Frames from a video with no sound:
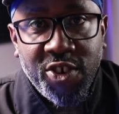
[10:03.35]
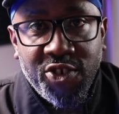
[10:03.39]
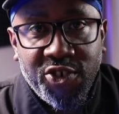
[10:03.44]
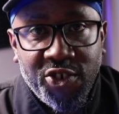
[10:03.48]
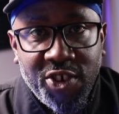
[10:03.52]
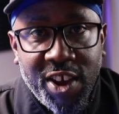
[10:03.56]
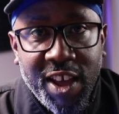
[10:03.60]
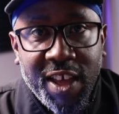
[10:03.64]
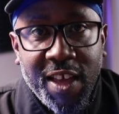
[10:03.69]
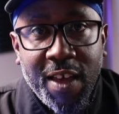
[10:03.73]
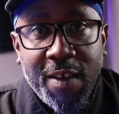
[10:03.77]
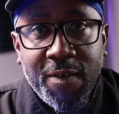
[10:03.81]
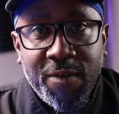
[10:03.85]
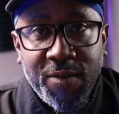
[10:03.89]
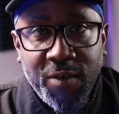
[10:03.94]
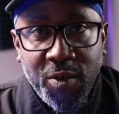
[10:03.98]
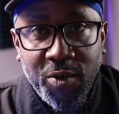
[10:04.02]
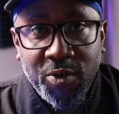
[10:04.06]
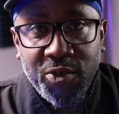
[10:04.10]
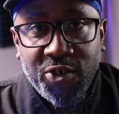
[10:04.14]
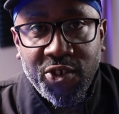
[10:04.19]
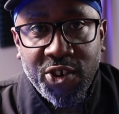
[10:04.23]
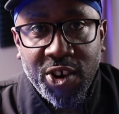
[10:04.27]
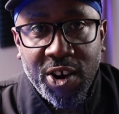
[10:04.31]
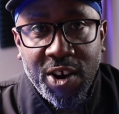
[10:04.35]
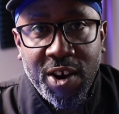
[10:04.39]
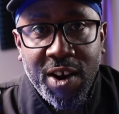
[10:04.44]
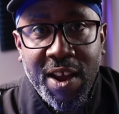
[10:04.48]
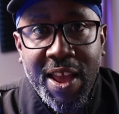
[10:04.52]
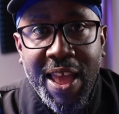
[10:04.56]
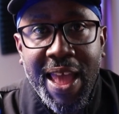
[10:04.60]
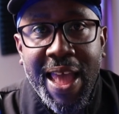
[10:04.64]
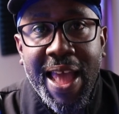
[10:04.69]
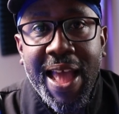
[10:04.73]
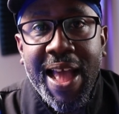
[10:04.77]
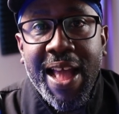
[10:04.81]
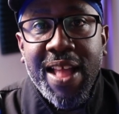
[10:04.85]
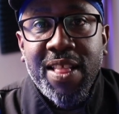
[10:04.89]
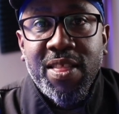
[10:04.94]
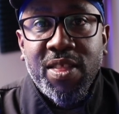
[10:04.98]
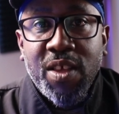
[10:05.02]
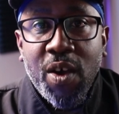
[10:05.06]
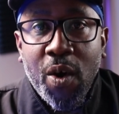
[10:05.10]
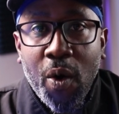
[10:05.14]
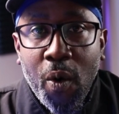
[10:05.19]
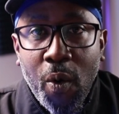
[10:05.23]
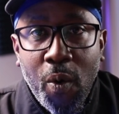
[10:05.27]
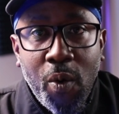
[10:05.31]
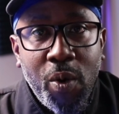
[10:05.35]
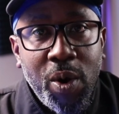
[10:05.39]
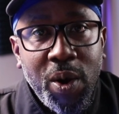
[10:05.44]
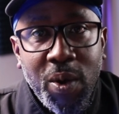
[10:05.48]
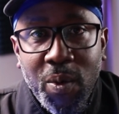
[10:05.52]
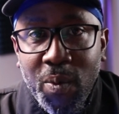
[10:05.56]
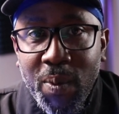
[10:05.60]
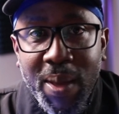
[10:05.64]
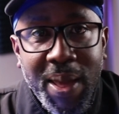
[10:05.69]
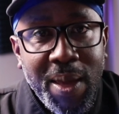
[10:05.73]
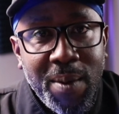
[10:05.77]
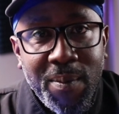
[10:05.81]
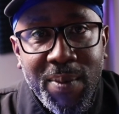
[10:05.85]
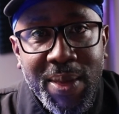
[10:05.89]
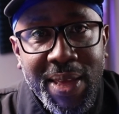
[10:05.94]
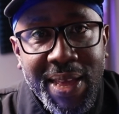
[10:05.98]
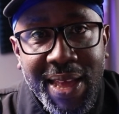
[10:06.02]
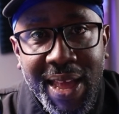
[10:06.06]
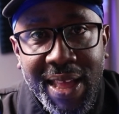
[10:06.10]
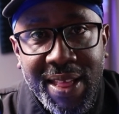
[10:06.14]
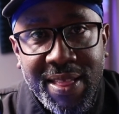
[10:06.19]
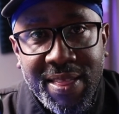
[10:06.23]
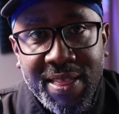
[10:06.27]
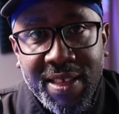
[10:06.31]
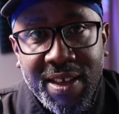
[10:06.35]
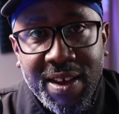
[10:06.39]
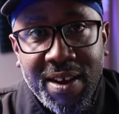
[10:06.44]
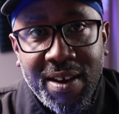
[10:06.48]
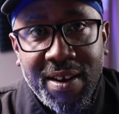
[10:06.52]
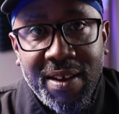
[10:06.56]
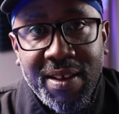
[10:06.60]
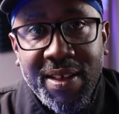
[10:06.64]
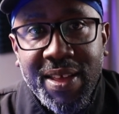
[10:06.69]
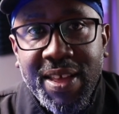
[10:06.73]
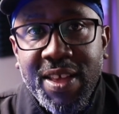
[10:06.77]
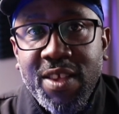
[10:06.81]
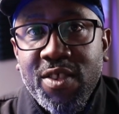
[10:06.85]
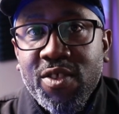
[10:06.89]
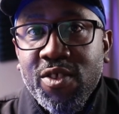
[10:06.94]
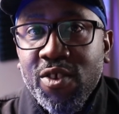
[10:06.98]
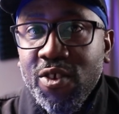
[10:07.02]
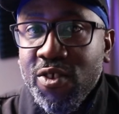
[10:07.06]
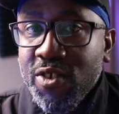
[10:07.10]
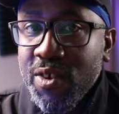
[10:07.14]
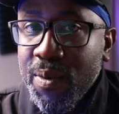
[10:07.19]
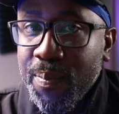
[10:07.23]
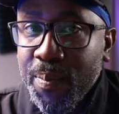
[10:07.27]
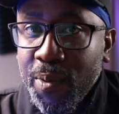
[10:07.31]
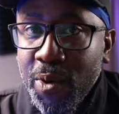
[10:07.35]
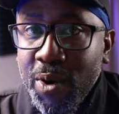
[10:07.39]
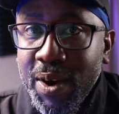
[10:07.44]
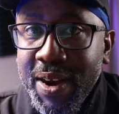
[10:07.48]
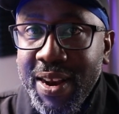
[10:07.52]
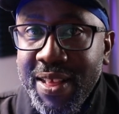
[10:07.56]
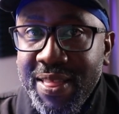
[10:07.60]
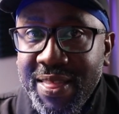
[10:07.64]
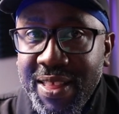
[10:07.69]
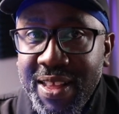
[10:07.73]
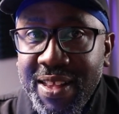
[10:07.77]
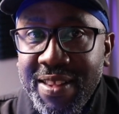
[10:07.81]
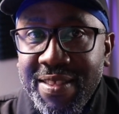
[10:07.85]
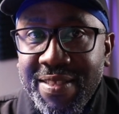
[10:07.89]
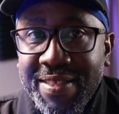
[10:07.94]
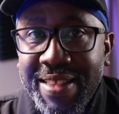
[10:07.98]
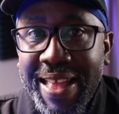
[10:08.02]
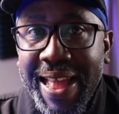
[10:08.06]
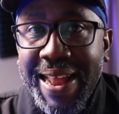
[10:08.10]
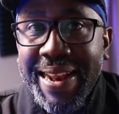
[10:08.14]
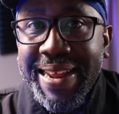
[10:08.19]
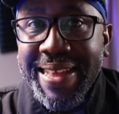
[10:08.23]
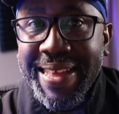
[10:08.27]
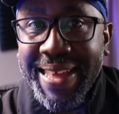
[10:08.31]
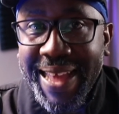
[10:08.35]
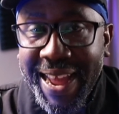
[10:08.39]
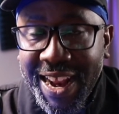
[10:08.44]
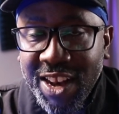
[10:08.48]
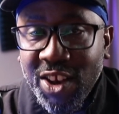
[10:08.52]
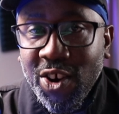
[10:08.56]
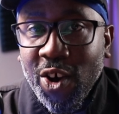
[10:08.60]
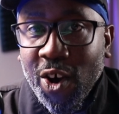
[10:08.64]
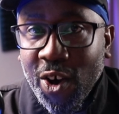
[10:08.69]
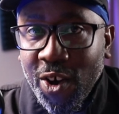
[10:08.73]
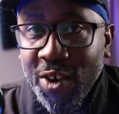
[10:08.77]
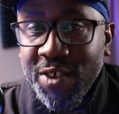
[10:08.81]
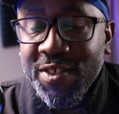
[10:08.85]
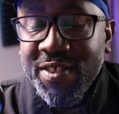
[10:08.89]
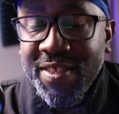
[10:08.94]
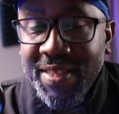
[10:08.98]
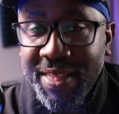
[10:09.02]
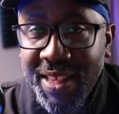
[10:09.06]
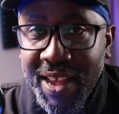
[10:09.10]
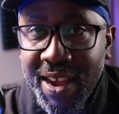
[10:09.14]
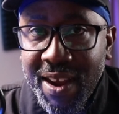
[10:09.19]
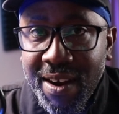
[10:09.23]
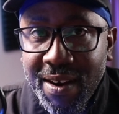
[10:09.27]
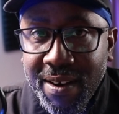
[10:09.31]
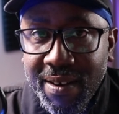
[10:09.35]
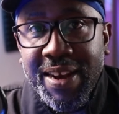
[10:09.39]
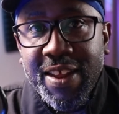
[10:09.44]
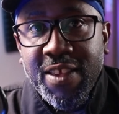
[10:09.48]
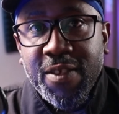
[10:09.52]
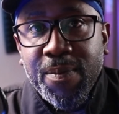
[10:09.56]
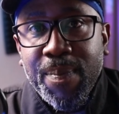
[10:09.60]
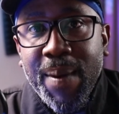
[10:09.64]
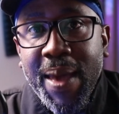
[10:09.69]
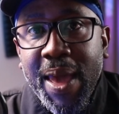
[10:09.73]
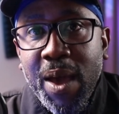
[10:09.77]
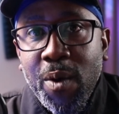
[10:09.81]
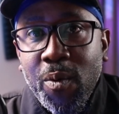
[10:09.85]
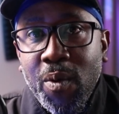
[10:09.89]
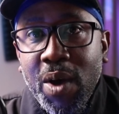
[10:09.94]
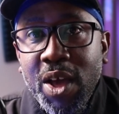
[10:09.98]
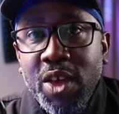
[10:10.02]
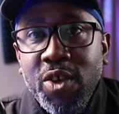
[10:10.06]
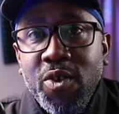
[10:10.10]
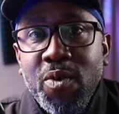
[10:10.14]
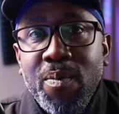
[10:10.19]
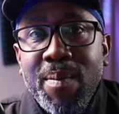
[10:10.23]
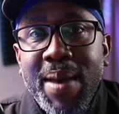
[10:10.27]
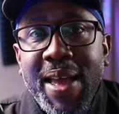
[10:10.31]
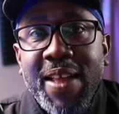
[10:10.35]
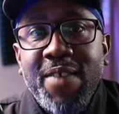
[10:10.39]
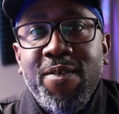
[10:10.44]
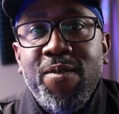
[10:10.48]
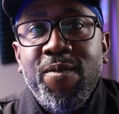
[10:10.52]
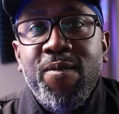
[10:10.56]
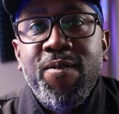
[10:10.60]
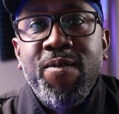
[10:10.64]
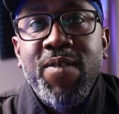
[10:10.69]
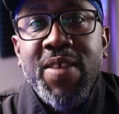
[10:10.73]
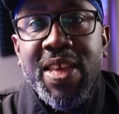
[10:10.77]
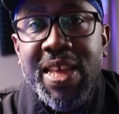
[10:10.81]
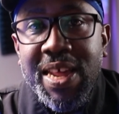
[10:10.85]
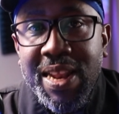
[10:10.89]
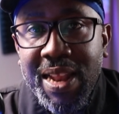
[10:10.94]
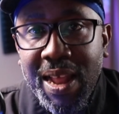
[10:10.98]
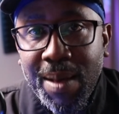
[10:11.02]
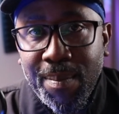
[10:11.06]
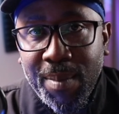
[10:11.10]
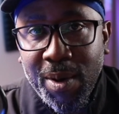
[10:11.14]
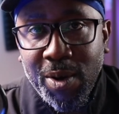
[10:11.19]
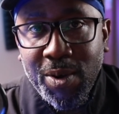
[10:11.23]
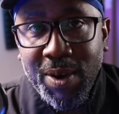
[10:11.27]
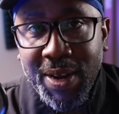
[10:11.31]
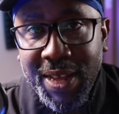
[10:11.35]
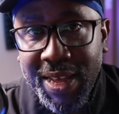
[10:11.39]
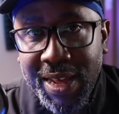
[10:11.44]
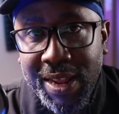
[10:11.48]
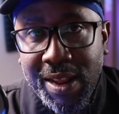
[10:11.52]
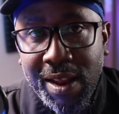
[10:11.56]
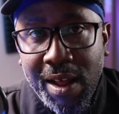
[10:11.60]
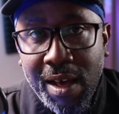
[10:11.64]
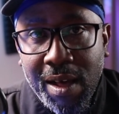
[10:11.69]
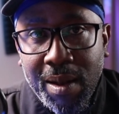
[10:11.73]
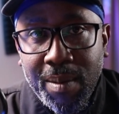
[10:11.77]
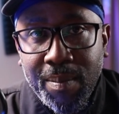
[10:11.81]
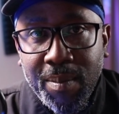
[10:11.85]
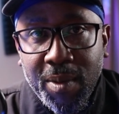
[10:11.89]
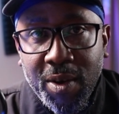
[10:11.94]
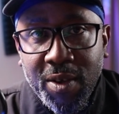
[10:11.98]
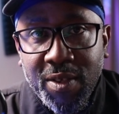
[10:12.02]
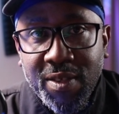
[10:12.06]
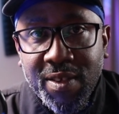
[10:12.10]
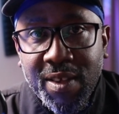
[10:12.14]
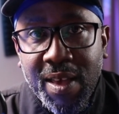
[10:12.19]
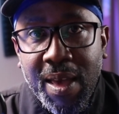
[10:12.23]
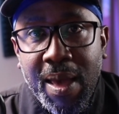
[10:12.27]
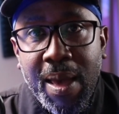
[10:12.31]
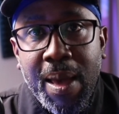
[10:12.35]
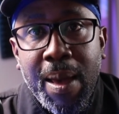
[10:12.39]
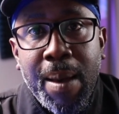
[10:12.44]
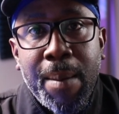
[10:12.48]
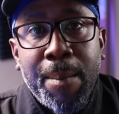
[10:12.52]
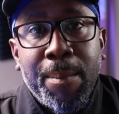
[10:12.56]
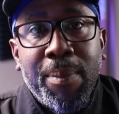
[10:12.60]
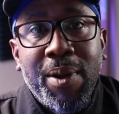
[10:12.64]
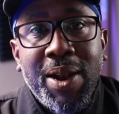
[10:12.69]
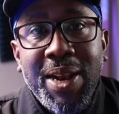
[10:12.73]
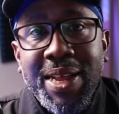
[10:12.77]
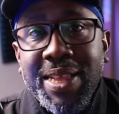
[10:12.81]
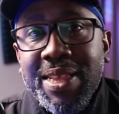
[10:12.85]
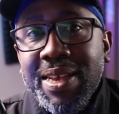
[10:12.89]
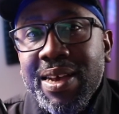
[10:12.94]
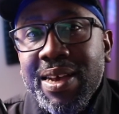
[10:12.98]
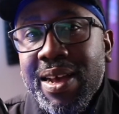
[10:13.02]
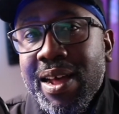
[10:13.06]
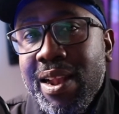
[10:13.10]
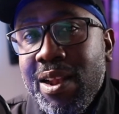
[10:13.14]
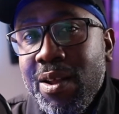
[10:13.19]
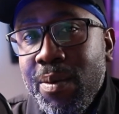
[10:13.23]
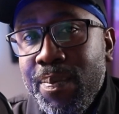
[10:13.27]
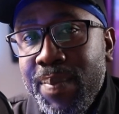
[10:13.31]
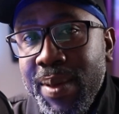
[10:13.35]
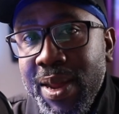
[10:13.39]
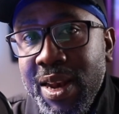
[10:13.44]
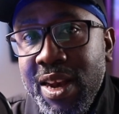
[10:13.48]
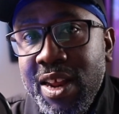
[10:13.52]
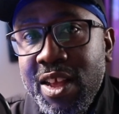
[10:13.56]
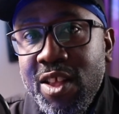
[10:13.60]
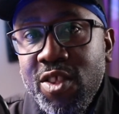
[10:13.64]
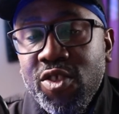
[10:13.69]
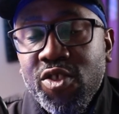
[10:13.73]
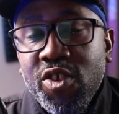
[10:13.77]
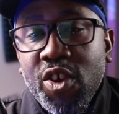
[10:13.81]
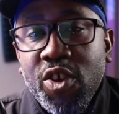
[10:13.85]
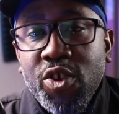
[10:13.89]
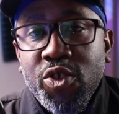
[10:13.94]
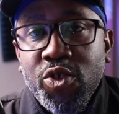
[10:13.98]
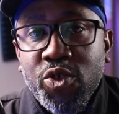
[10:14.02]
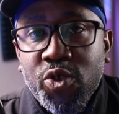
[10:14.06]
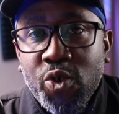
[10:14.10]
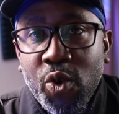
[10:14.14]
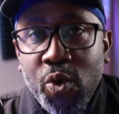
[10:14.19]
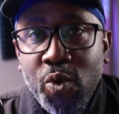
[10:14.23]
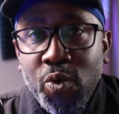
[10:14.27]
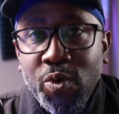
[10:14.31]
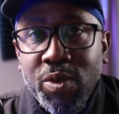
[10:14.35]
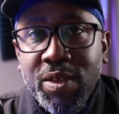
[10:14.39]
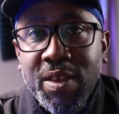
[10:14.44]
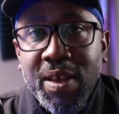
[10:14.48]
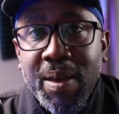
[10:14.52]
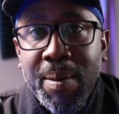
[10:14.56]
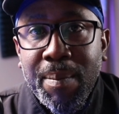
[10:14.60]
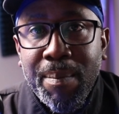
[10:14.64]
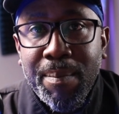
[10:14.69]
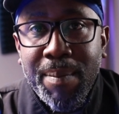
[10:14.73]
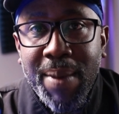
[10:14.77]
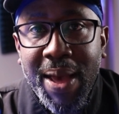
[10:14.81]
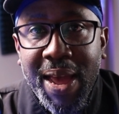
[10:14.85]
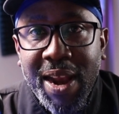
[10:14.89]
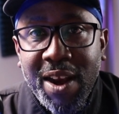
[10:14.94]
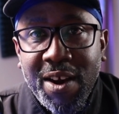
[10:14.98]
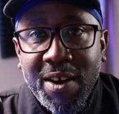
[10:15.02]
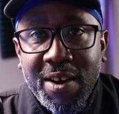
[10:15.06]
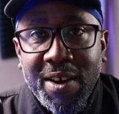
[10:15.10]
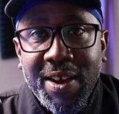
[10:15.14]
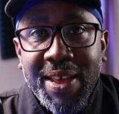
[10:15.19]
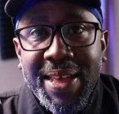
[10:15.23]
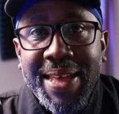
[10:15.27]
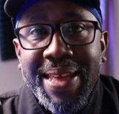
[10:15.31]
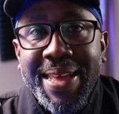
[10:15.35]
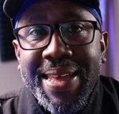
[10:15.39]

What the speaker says: Trek future. And the only way we get there is to support the things that get us there. Despite what you might feel about Elon Musk, political opinions don't matter.